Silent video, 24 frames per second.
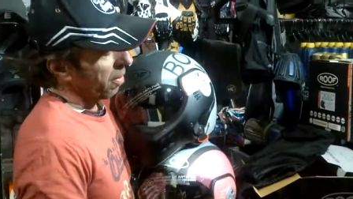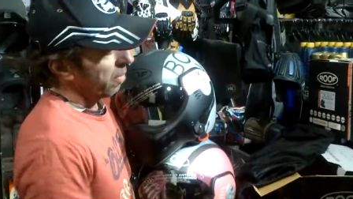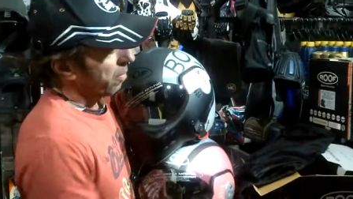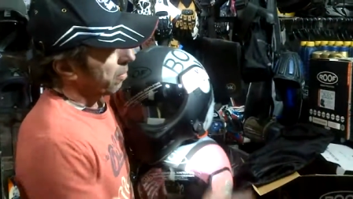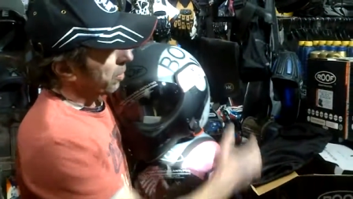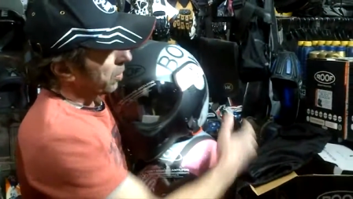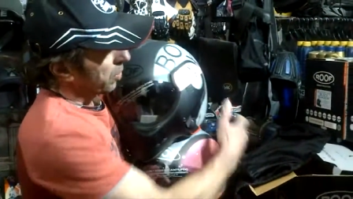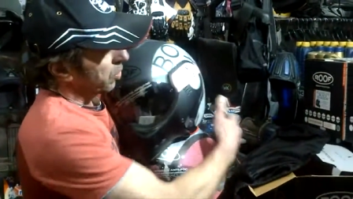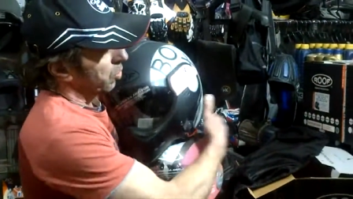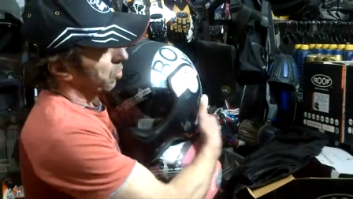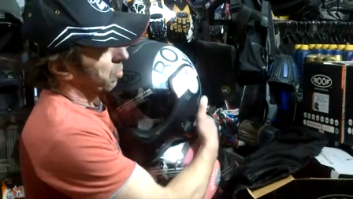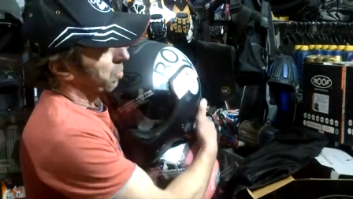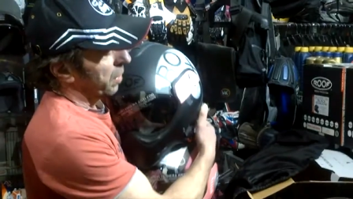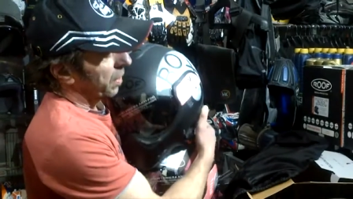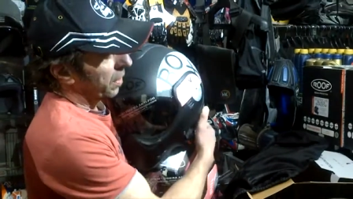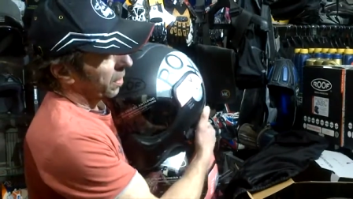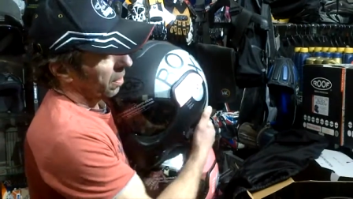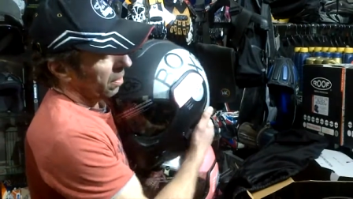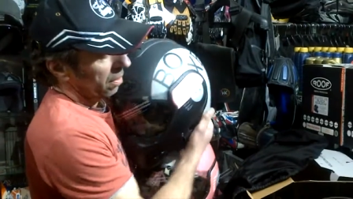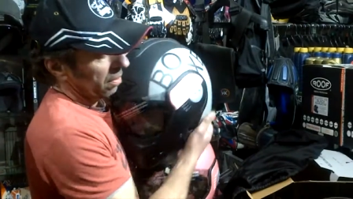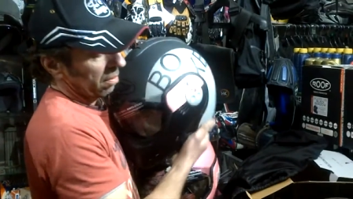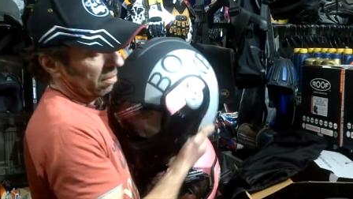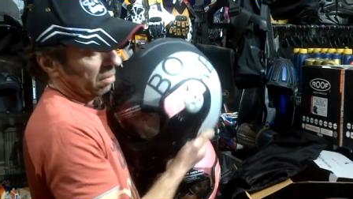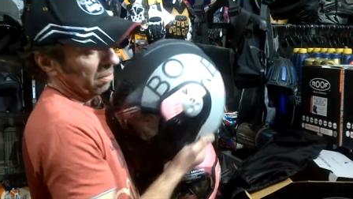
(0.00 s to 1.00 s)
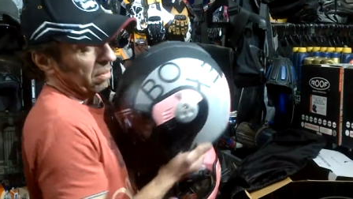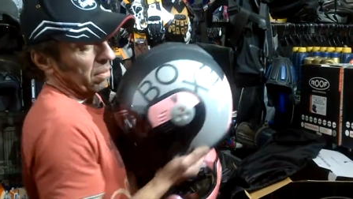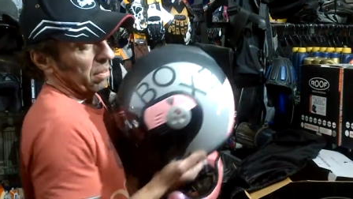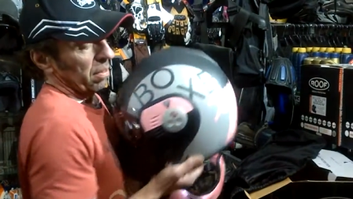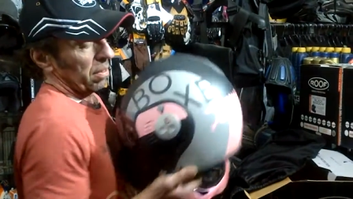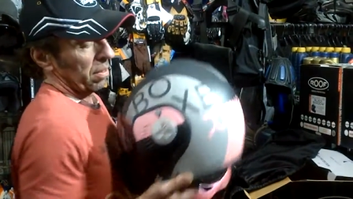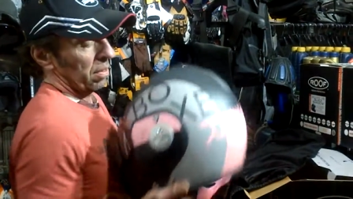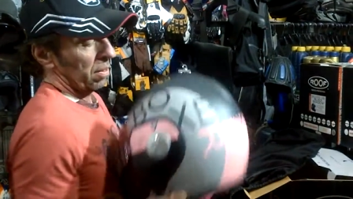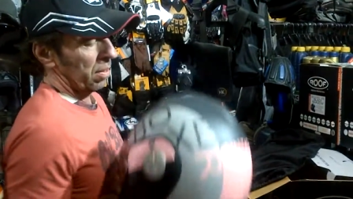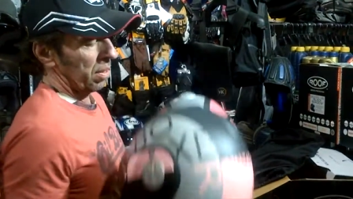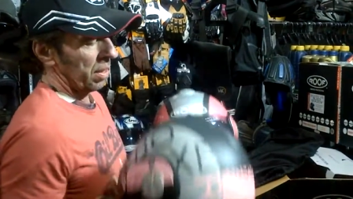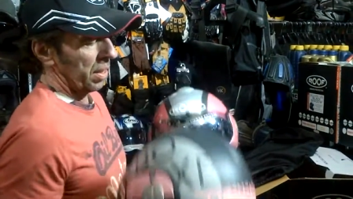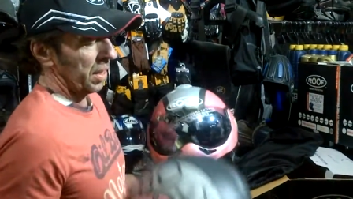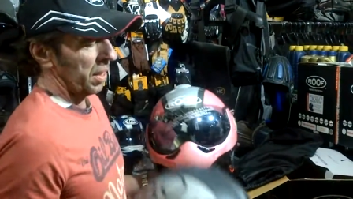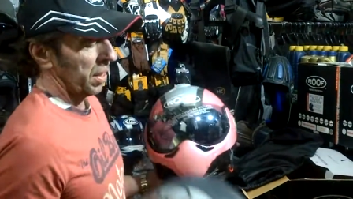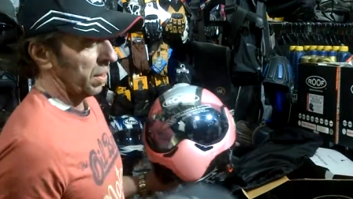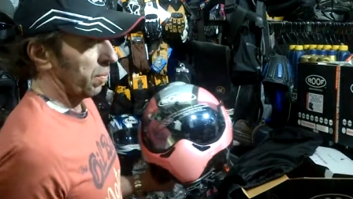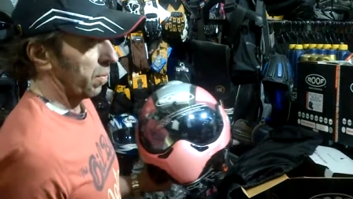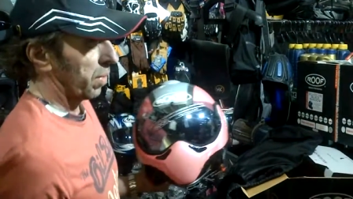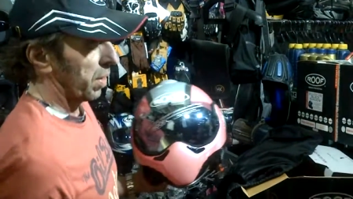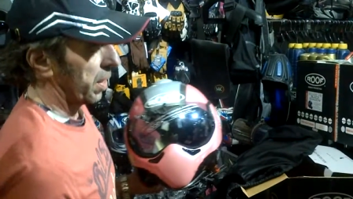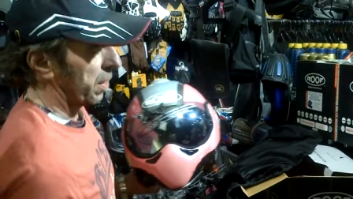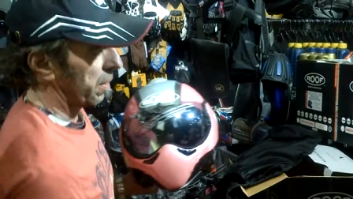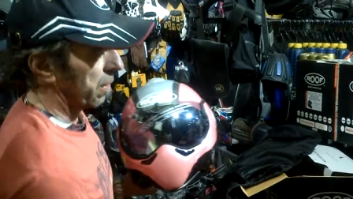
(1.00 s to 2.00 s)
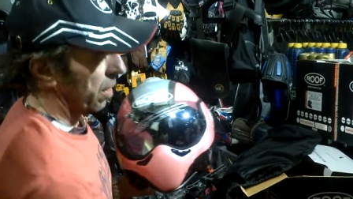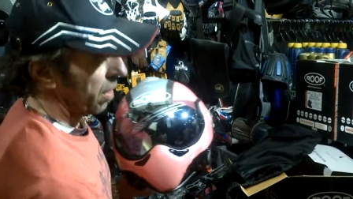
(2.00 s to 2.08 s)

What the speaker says: which will be, anyway,